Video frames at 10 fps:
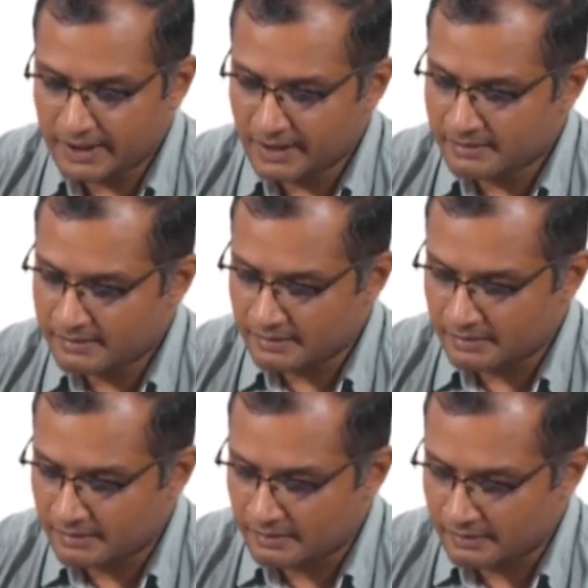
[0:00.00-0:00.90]
get
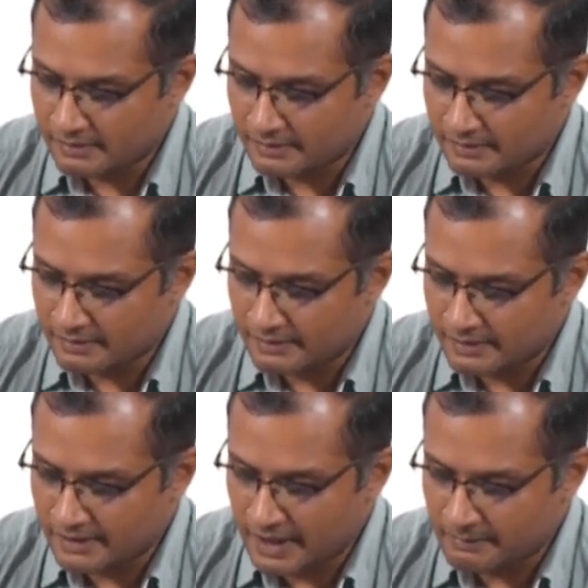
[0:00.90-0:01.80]

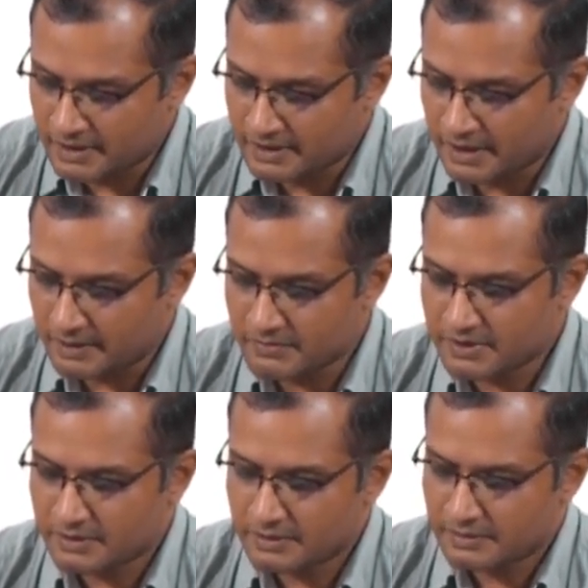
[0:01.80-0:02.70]
lambda times